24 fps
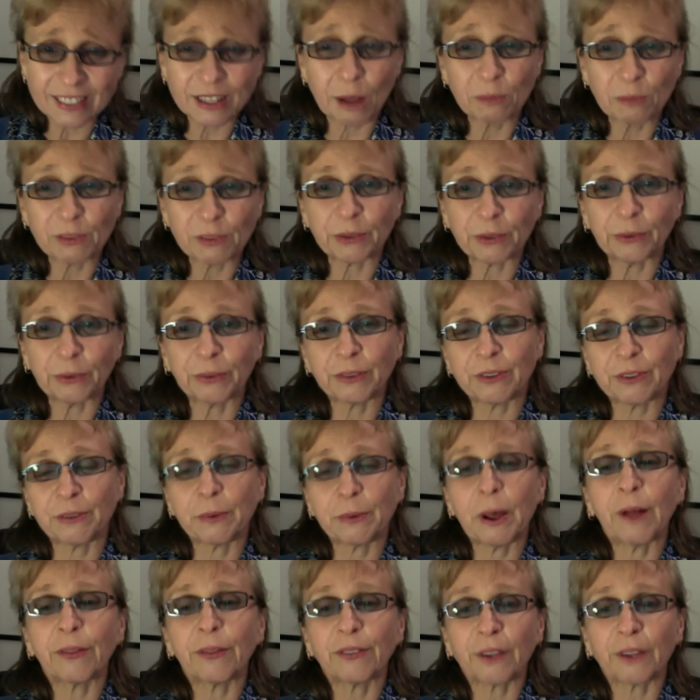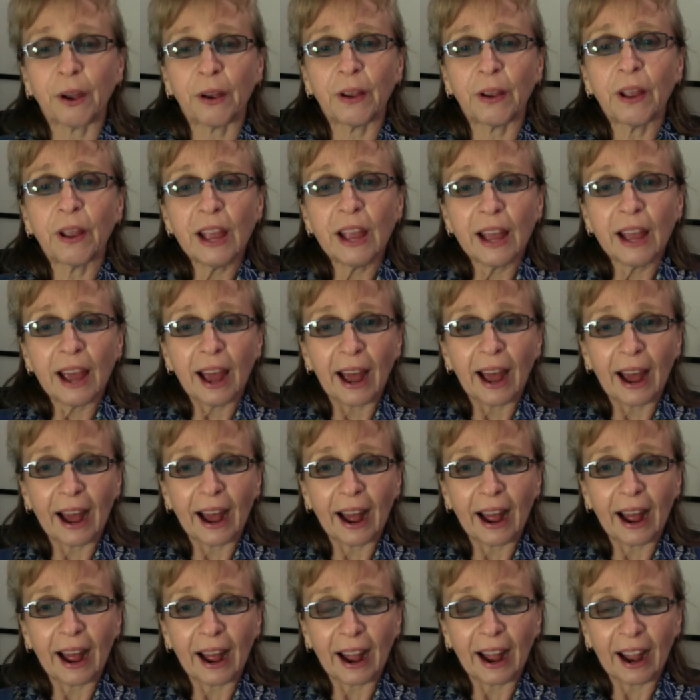schools as well. So
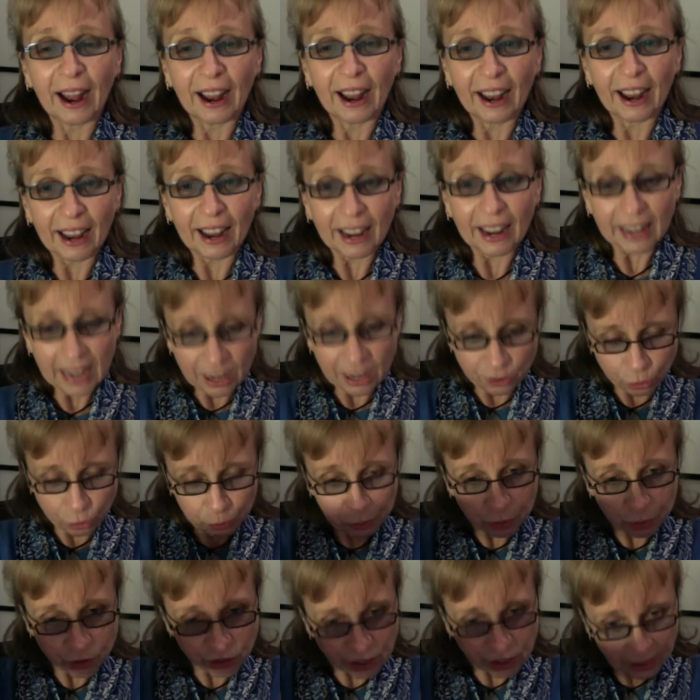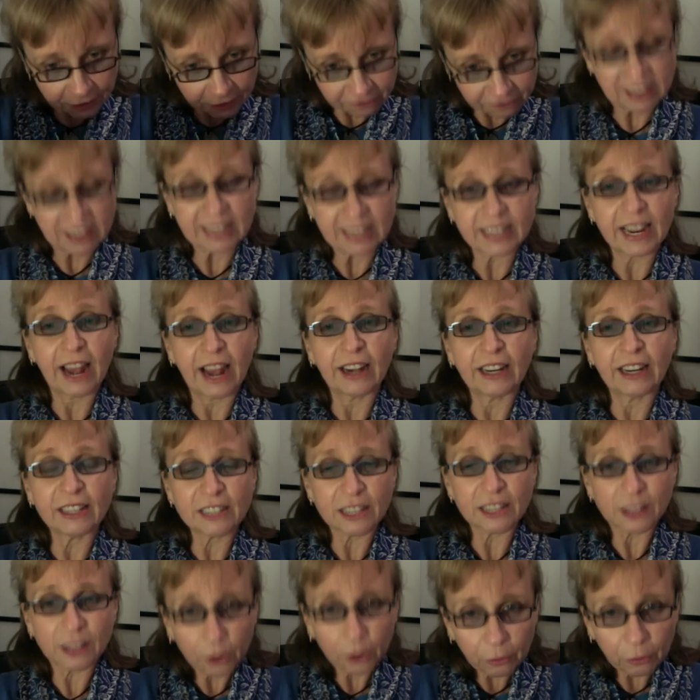again, you're pushing the feet down
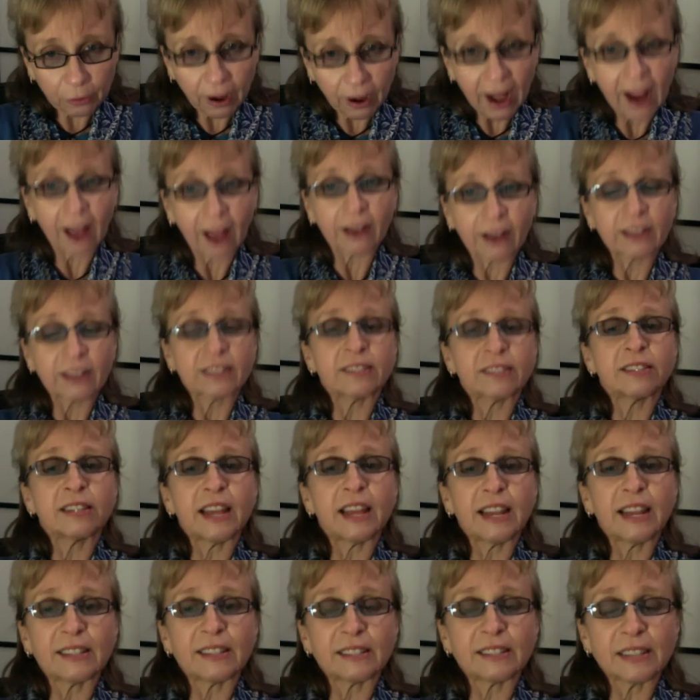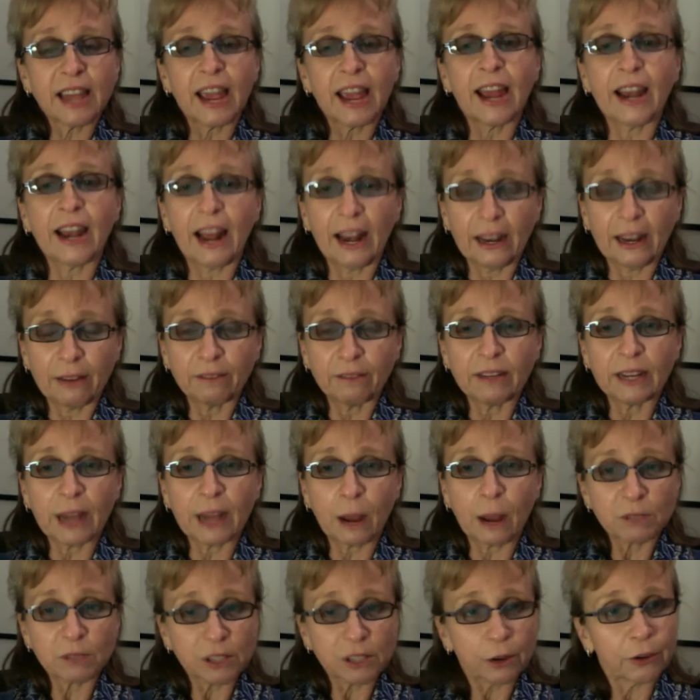into the ground instead and lifting
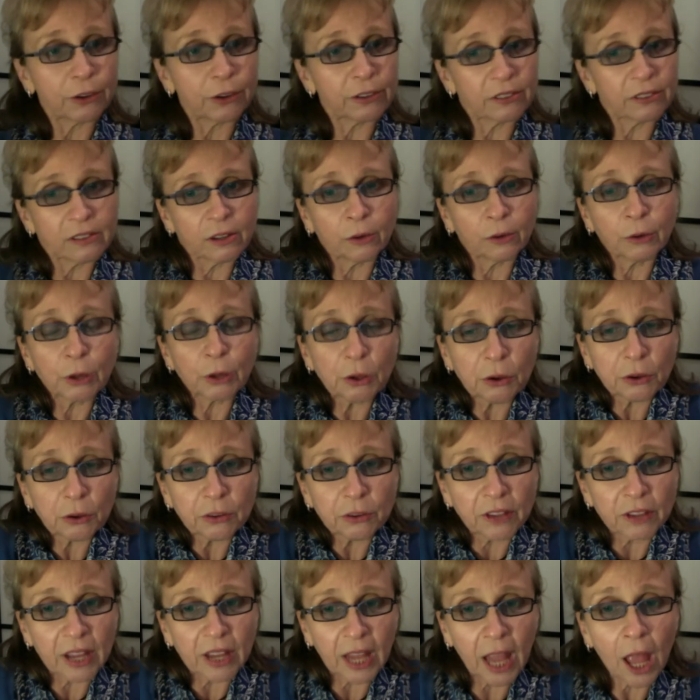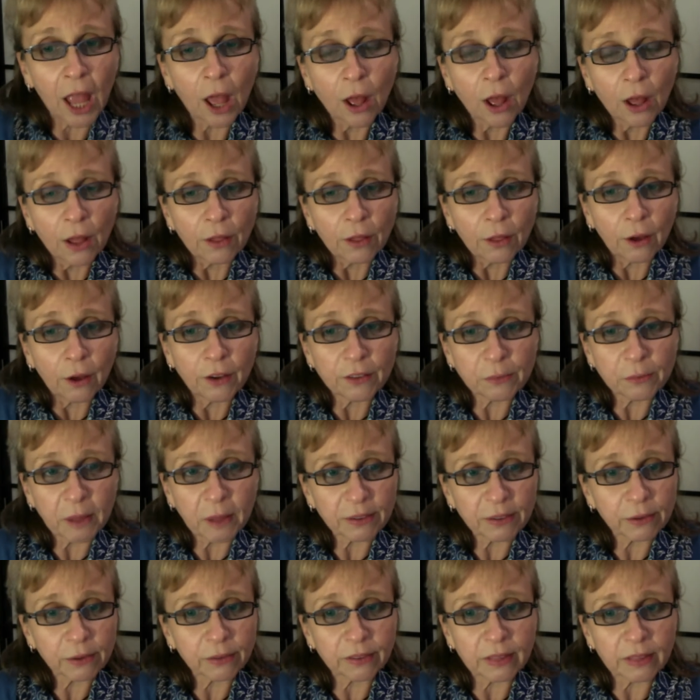up. So you're still using those
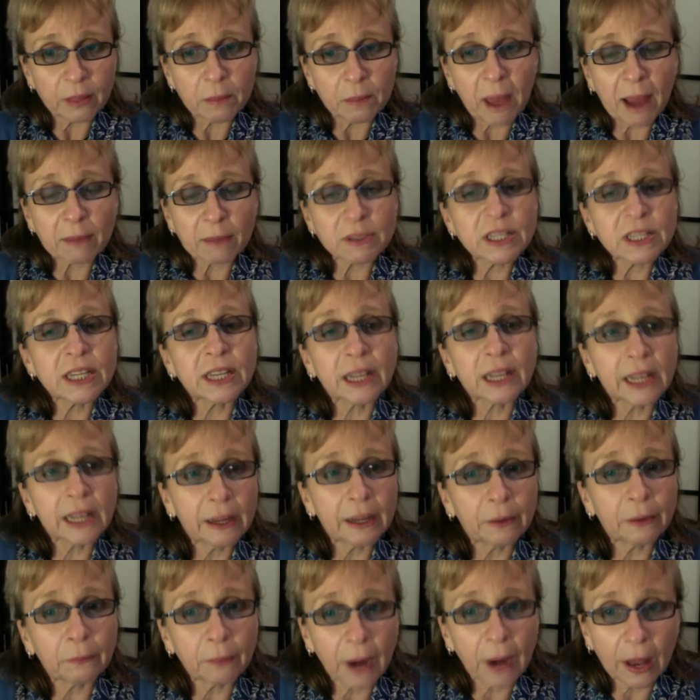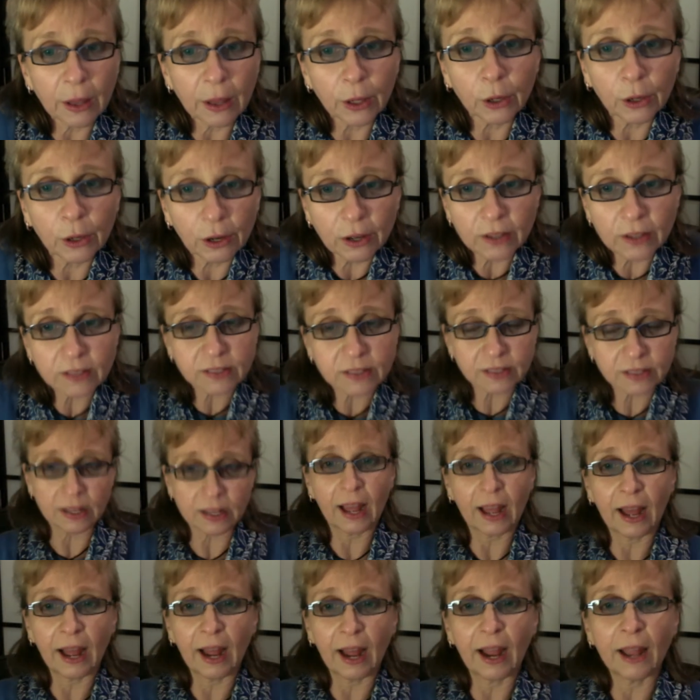muscles in the back, particularly around the glutes,
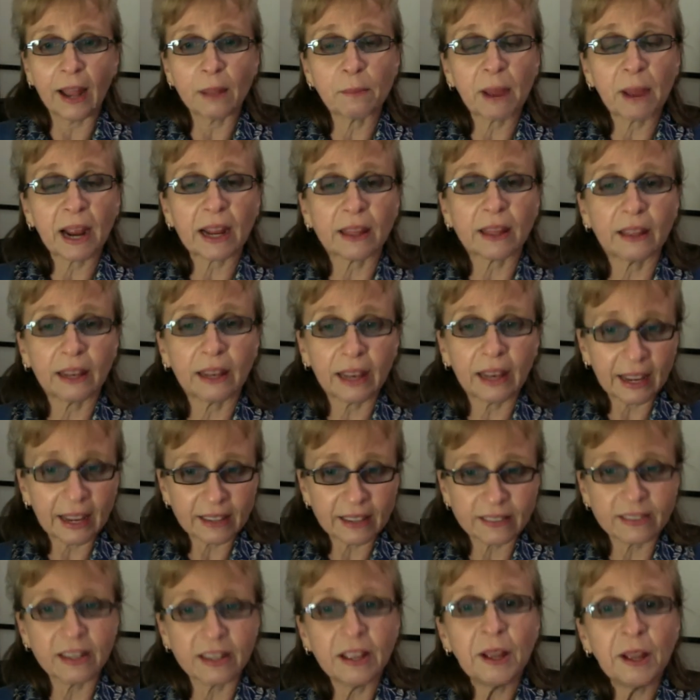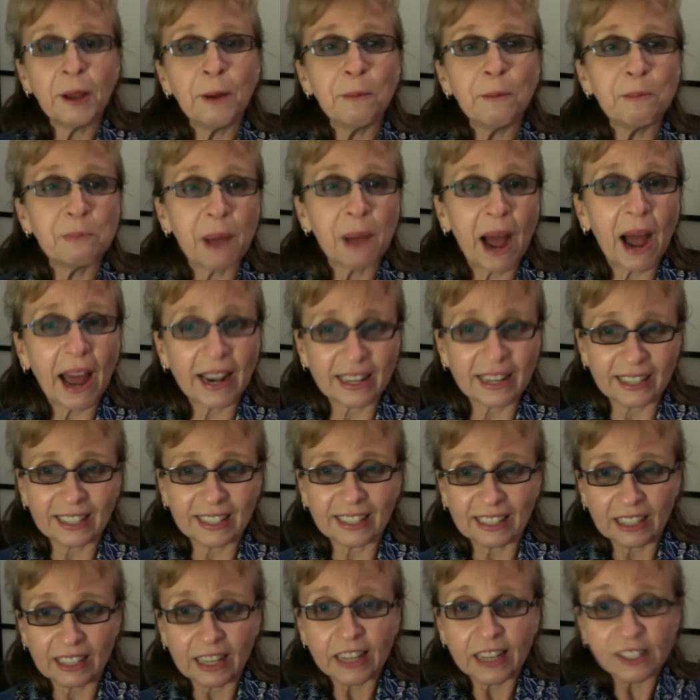the back of the legs, but
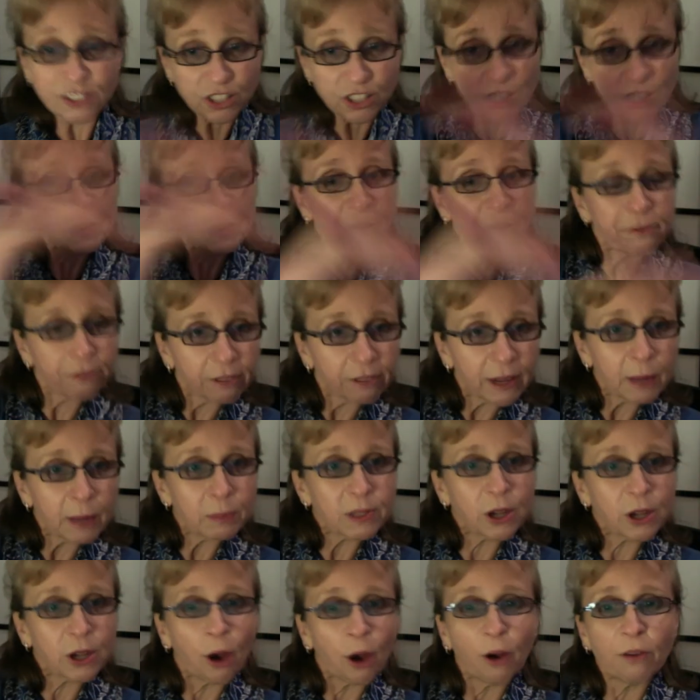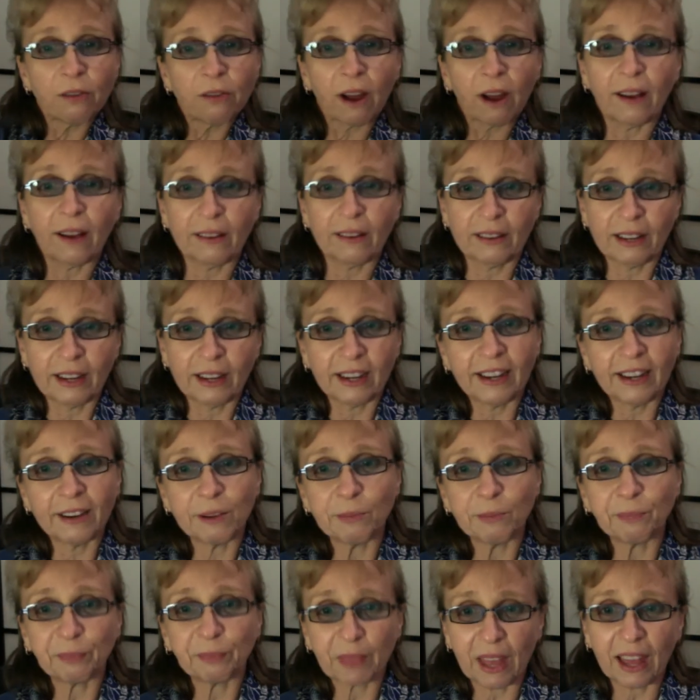it's just been flipped over.
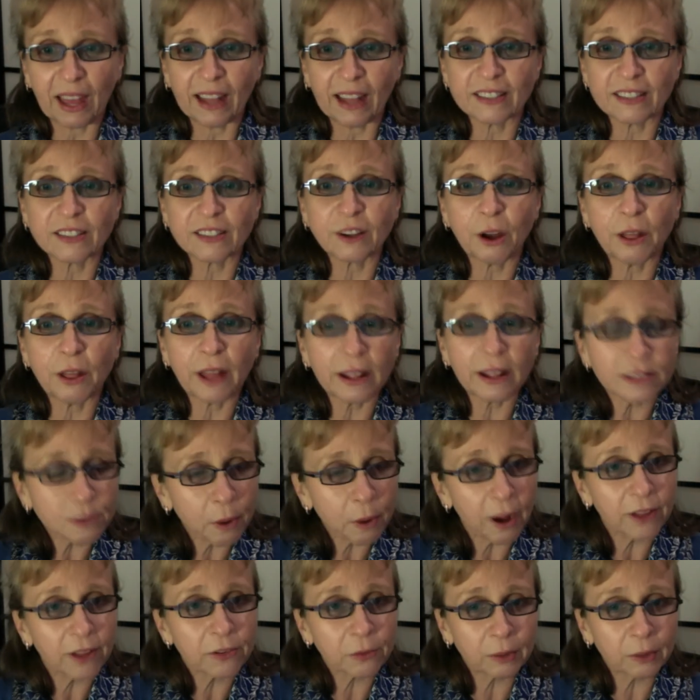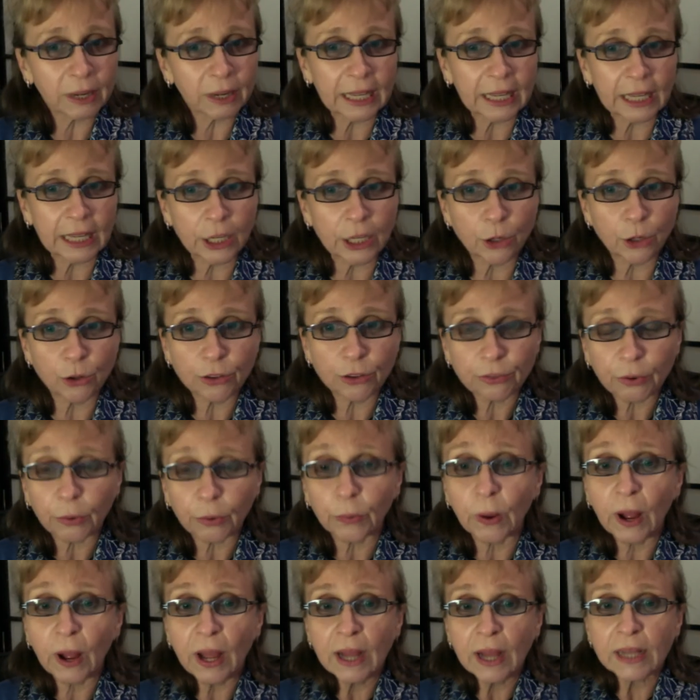And so that's why it's really
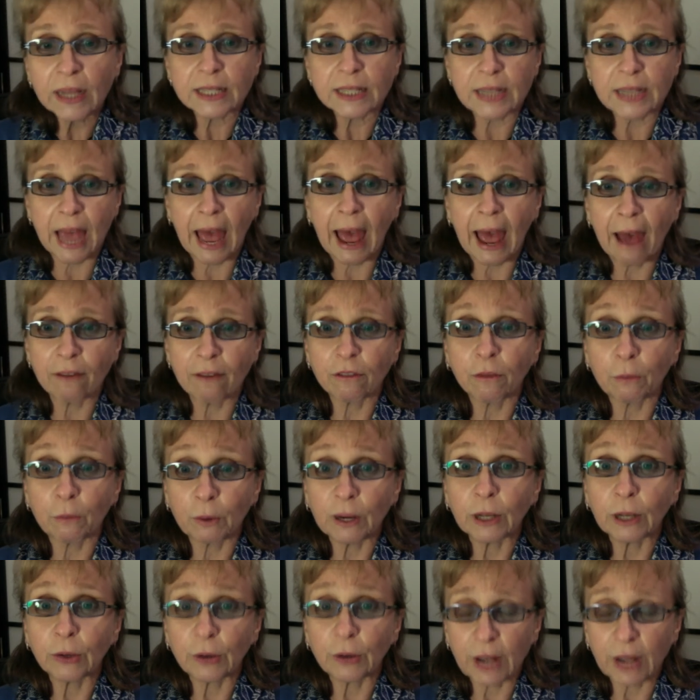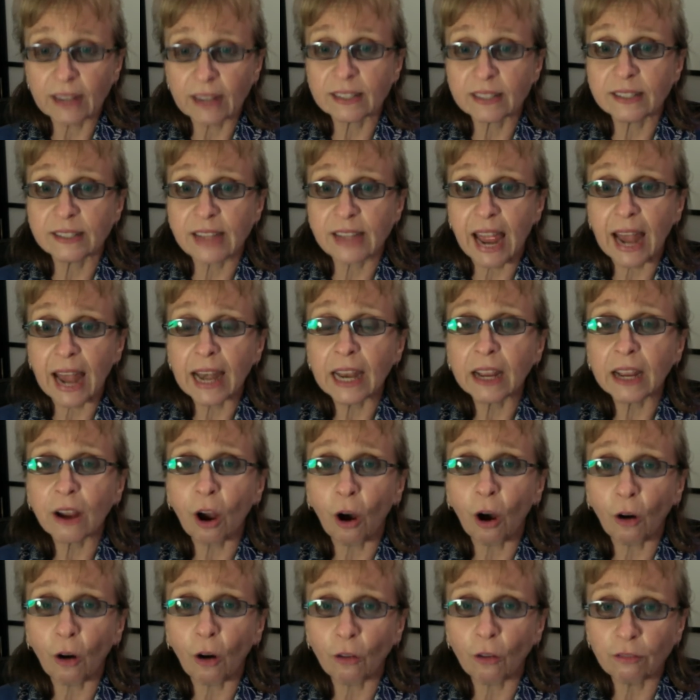useful to have a really good understanding
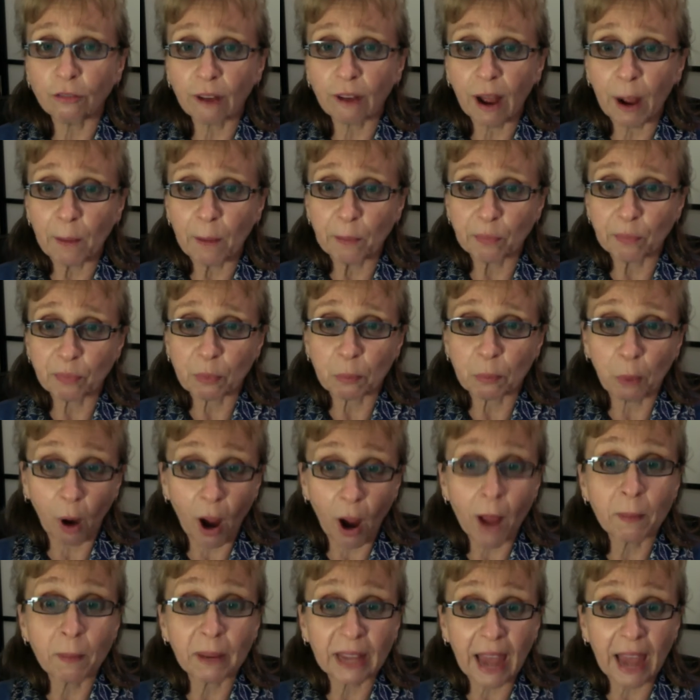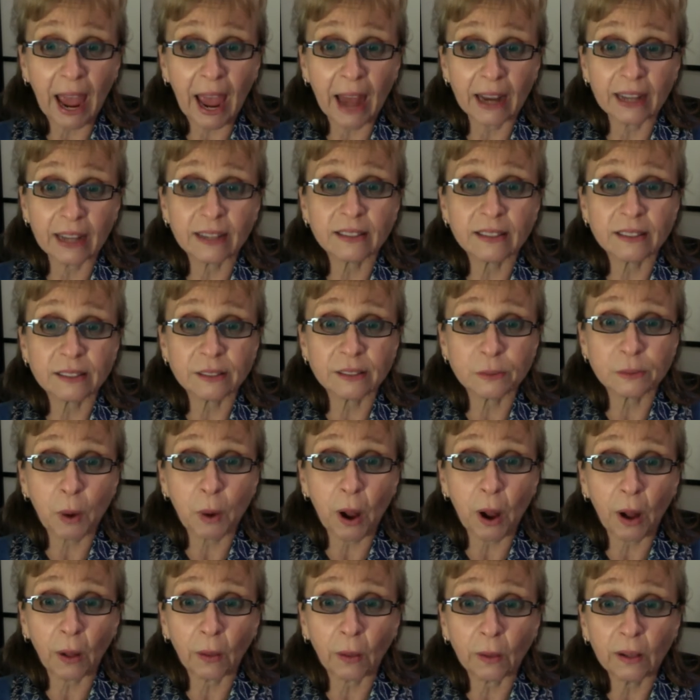of biomechanics as
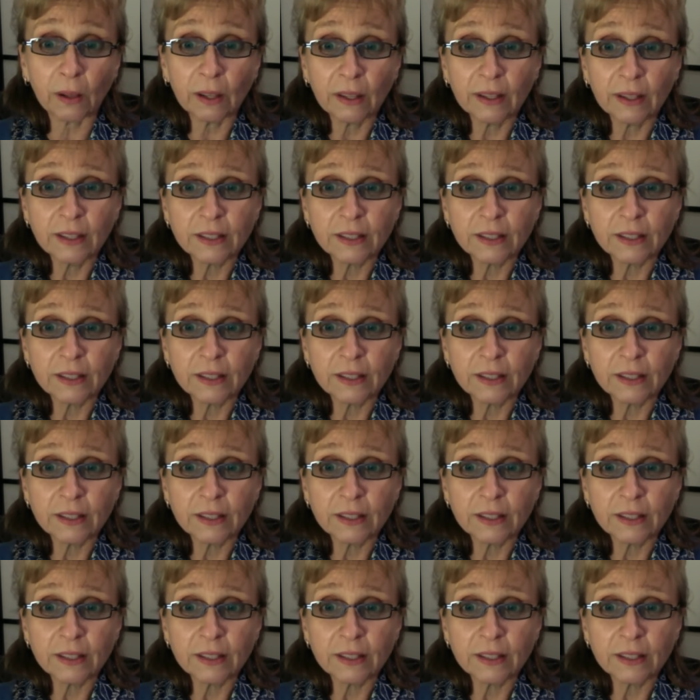well.